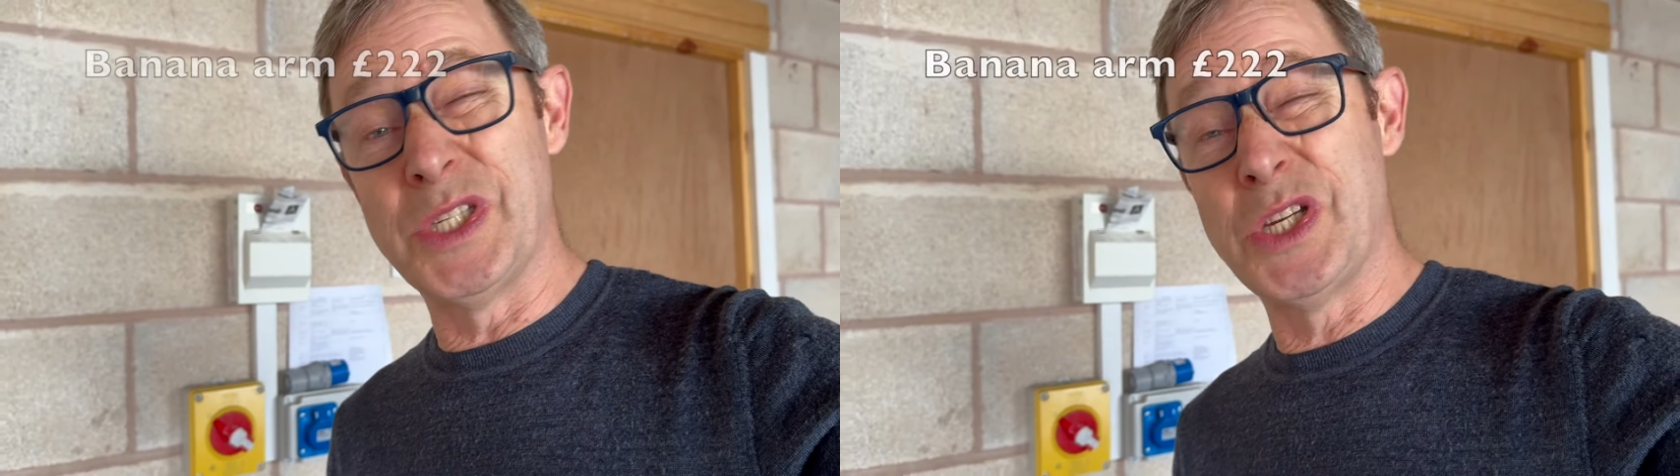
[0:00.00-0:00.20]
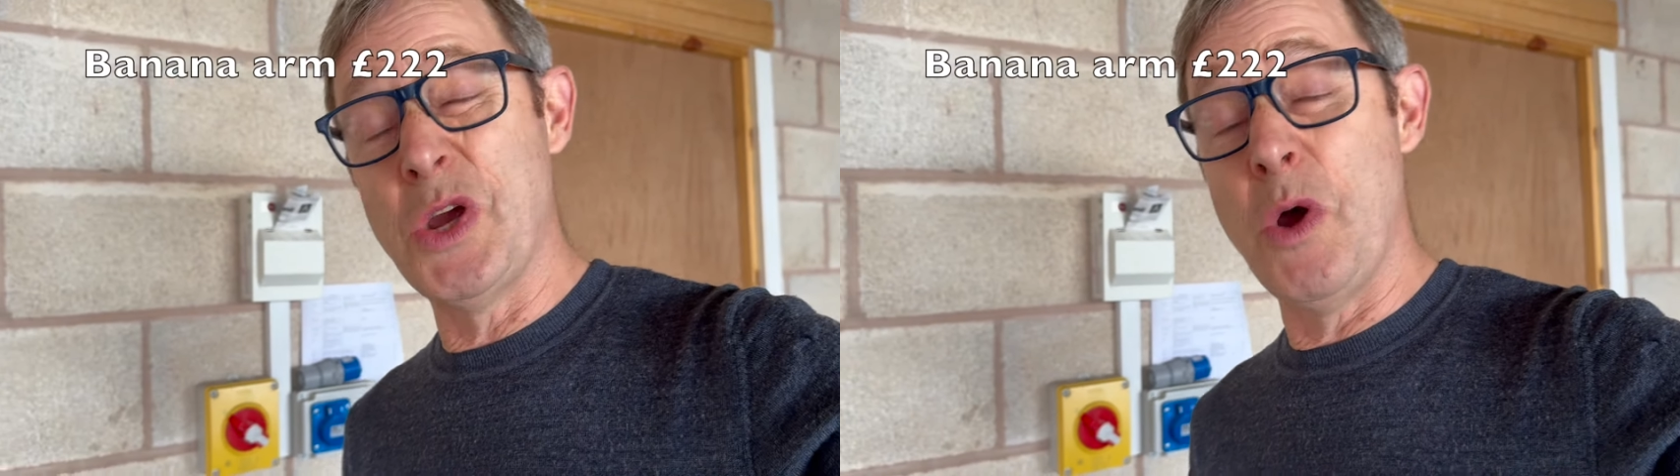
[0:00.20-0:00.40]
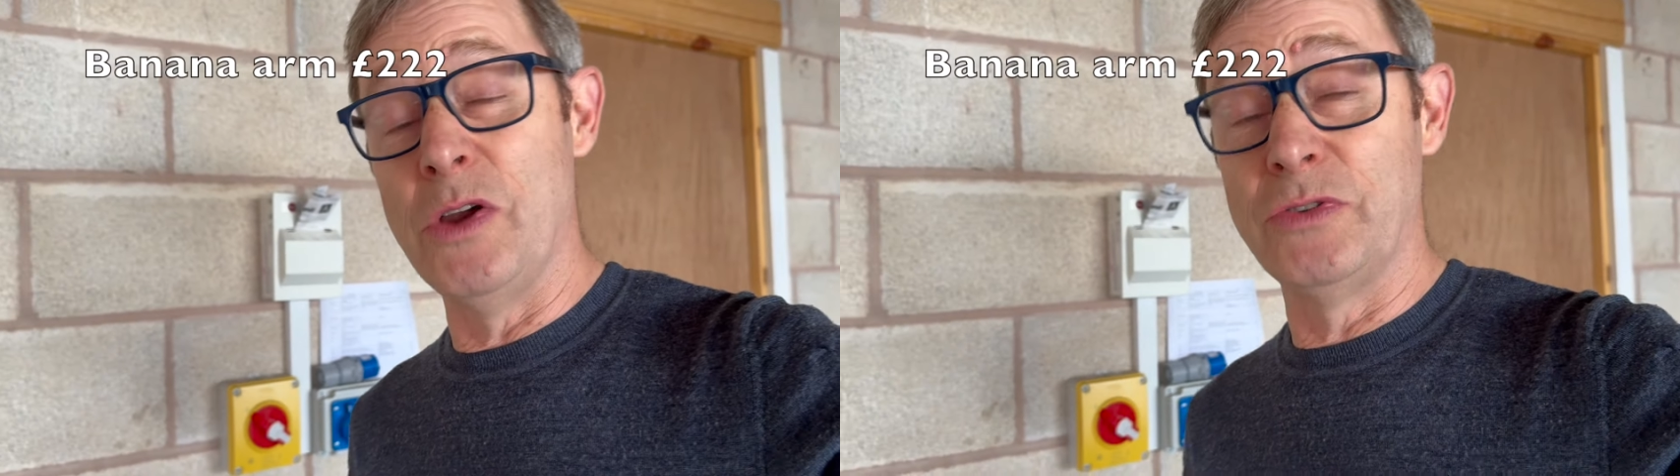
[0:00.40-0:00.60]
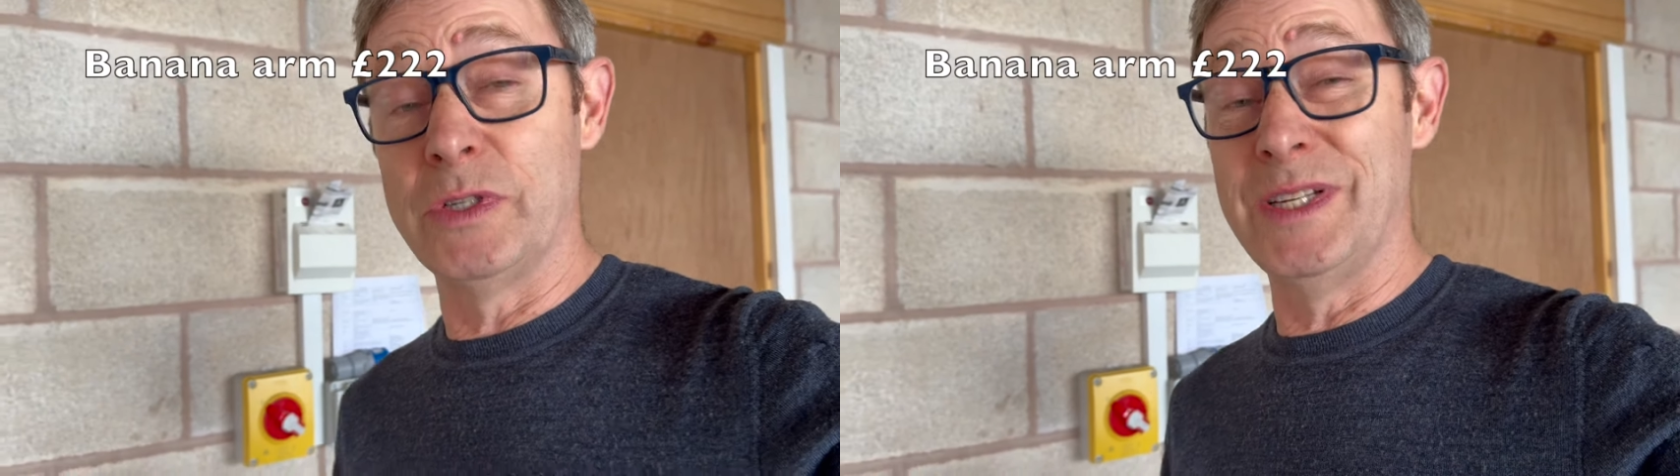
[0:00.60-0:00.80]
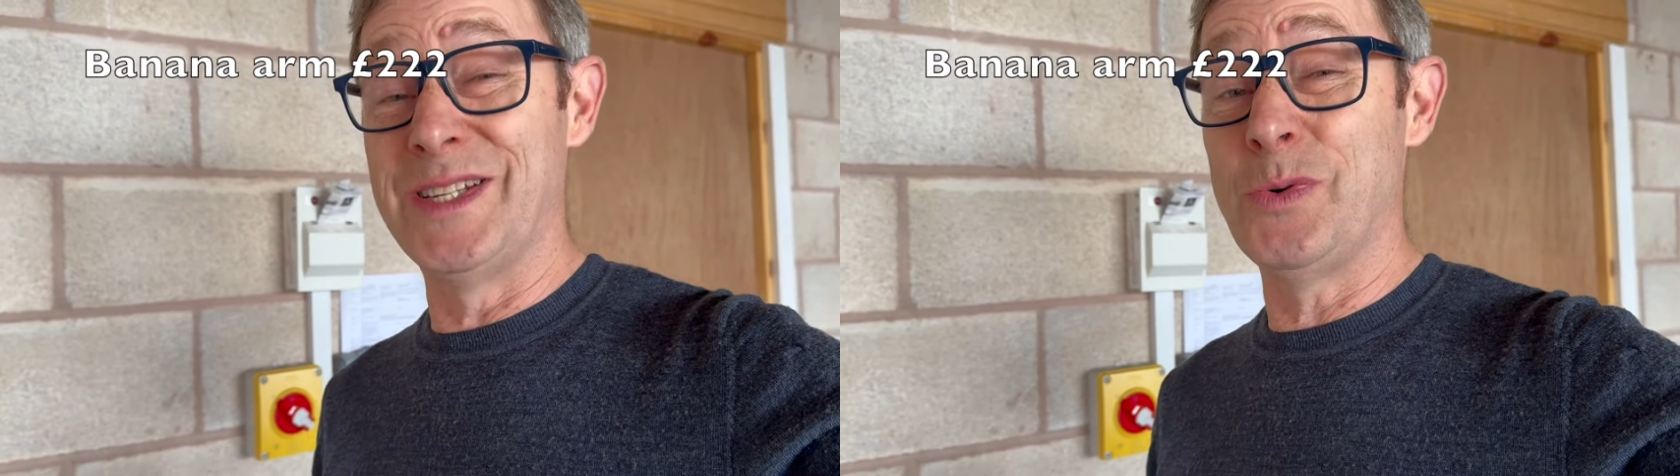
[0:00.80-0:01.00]

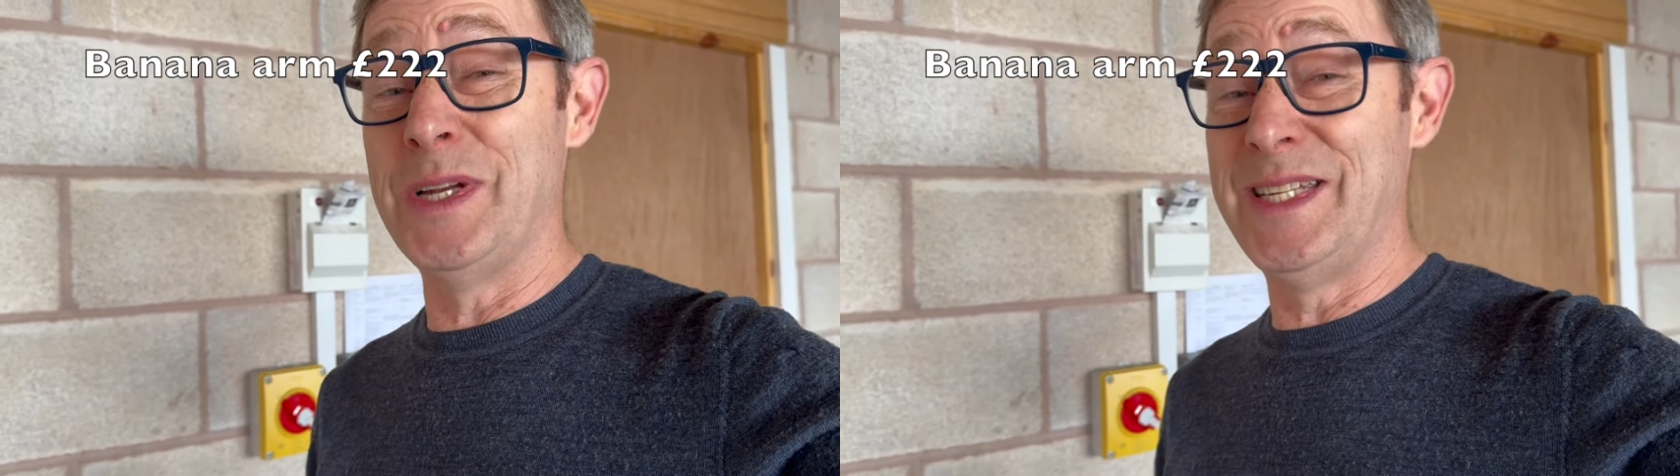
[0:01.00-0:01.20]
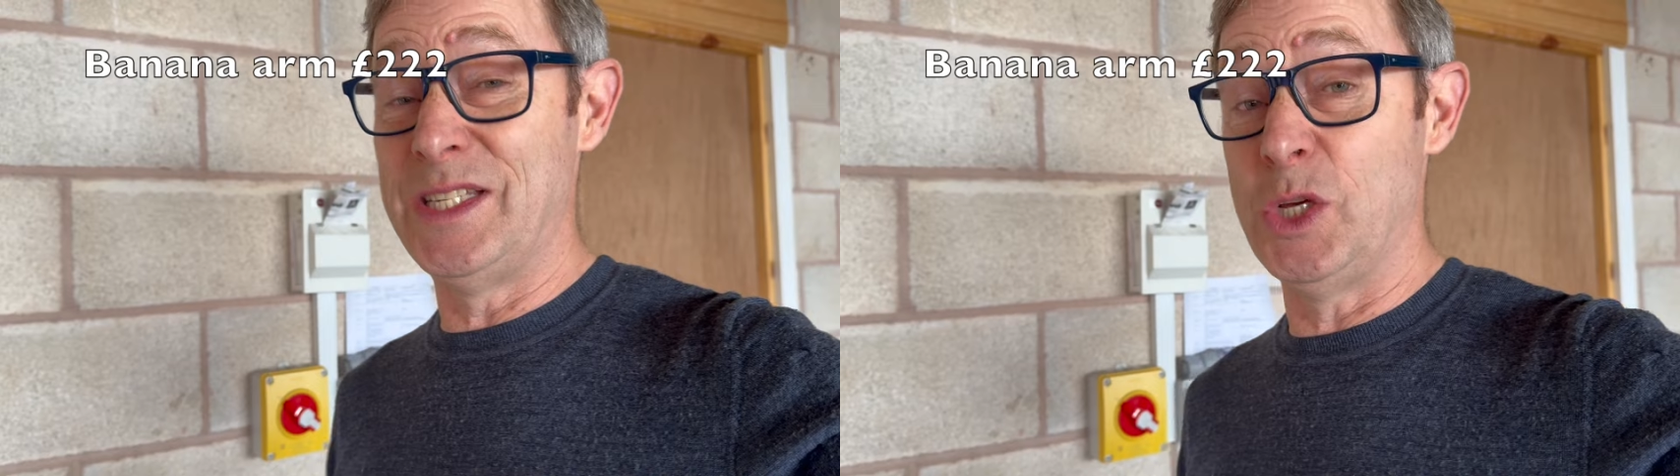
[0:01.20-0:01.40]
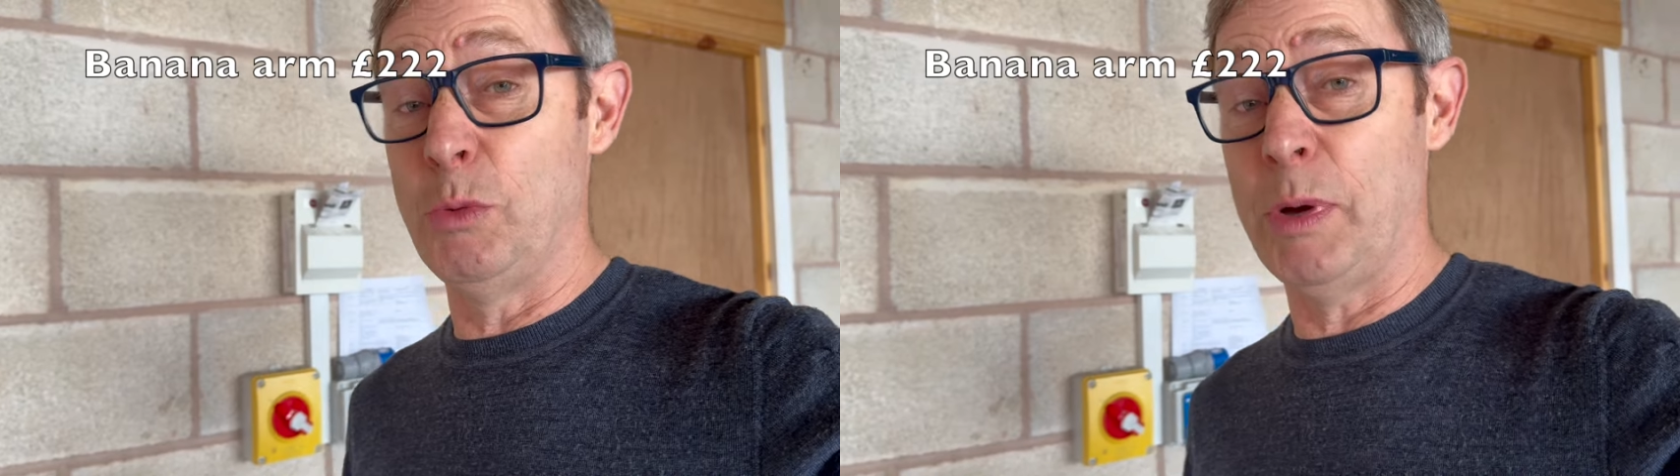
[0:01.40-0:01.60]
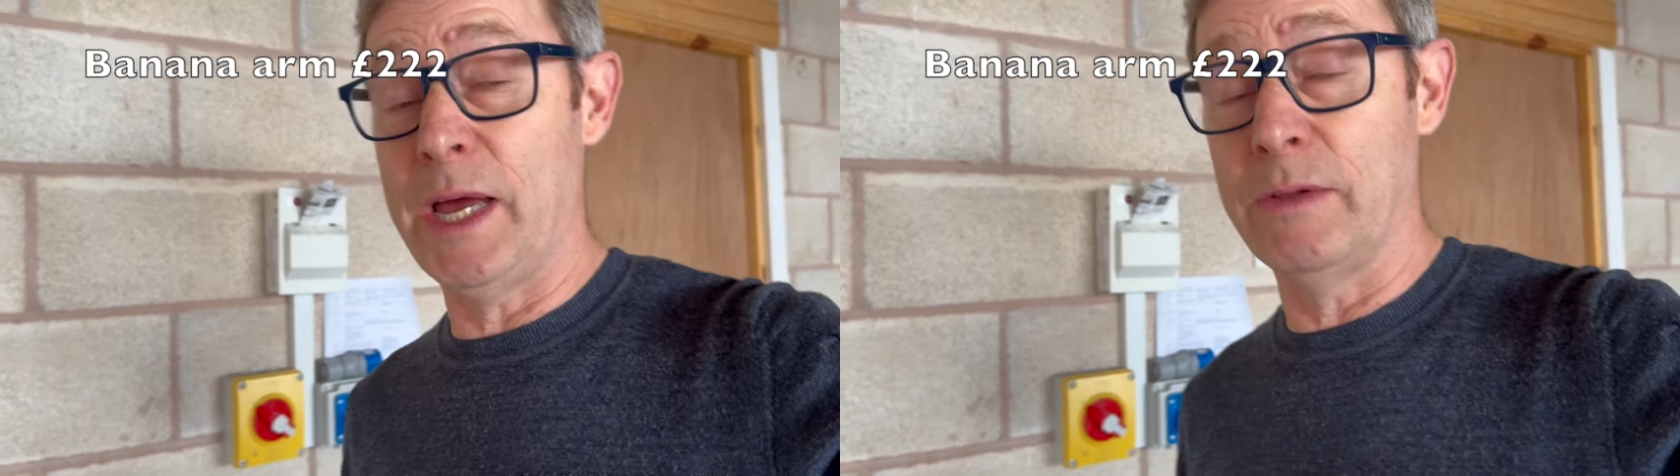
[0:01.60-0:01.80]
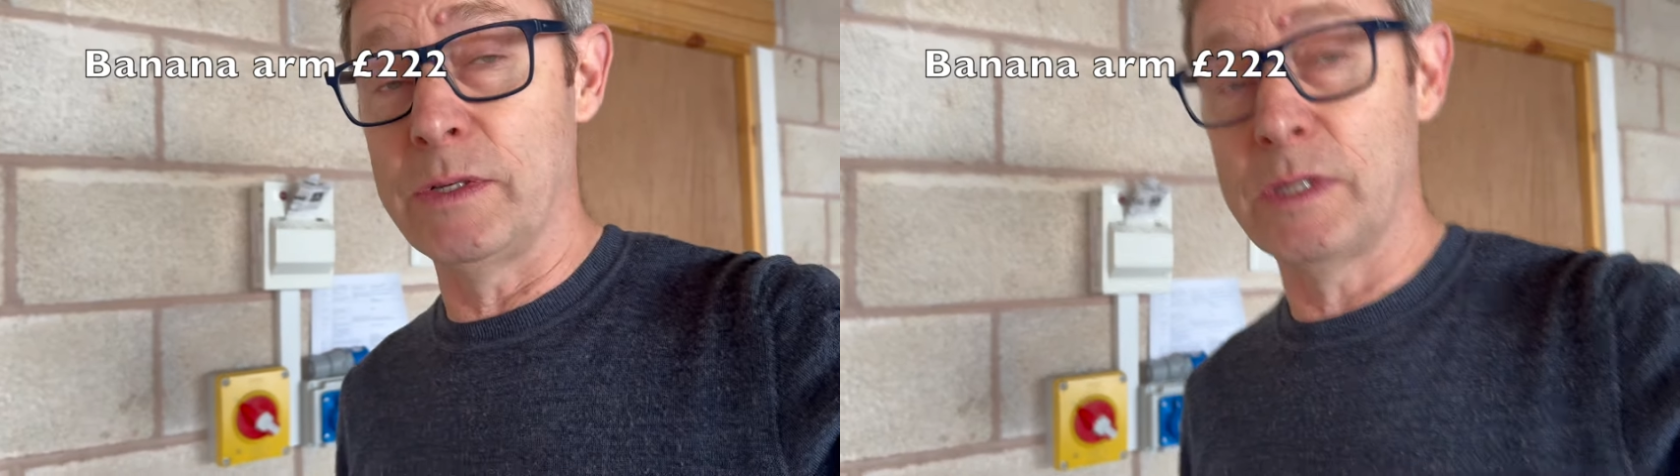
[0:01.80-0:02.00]

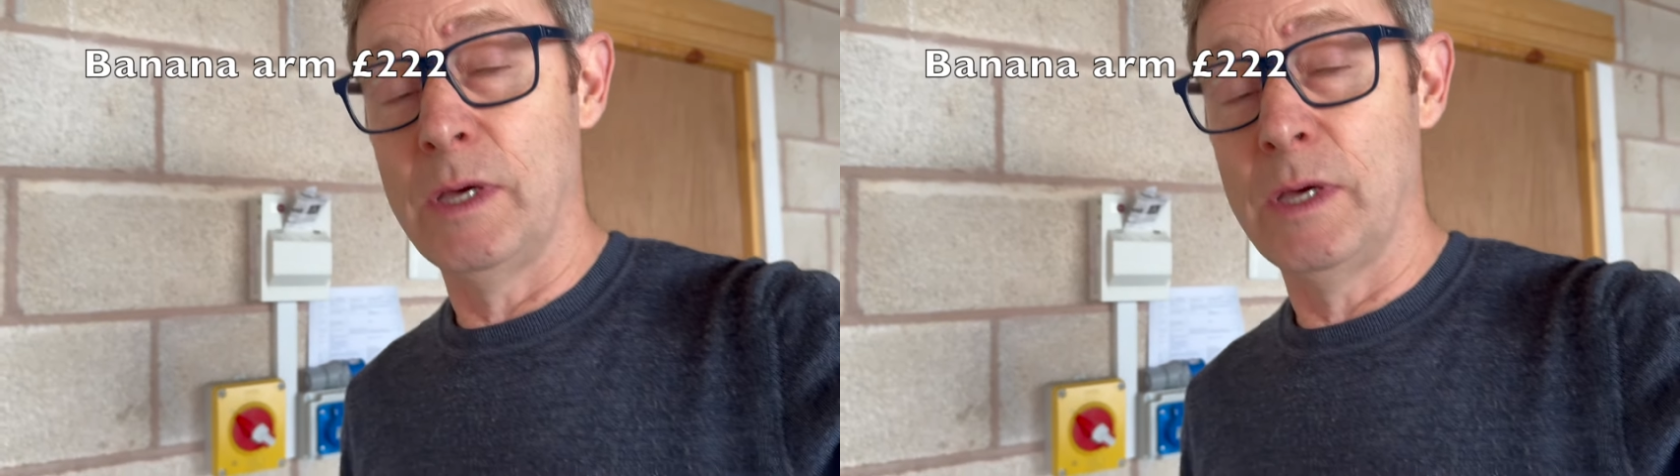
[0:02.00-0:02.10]
£222.